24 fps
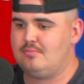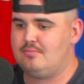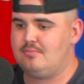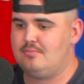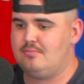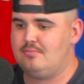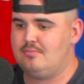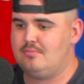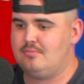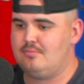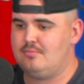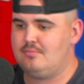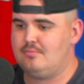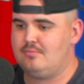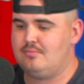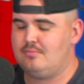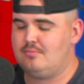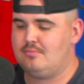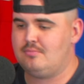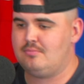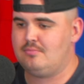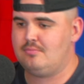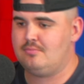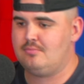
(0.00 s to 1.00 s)

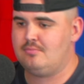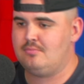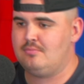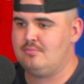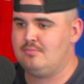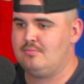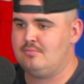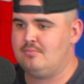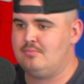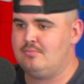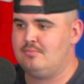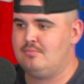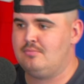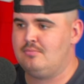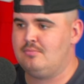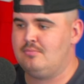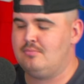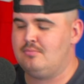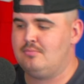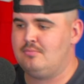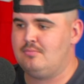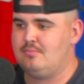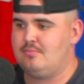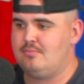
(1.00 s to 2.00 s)

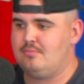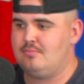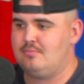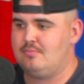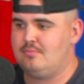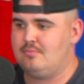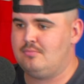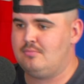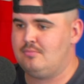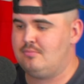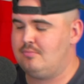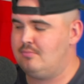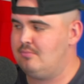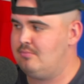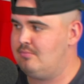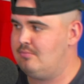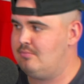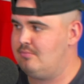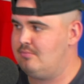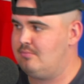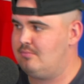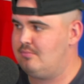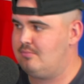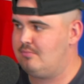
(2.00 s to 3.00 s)

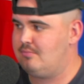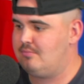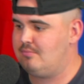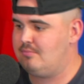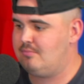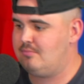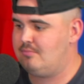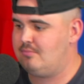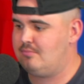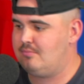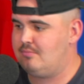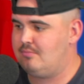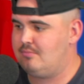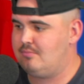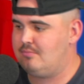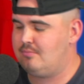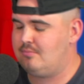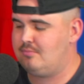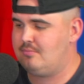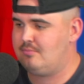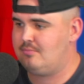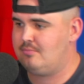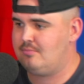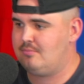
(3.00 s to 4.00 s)

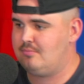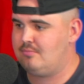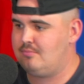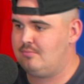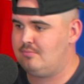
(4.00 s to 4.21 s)
[no speech]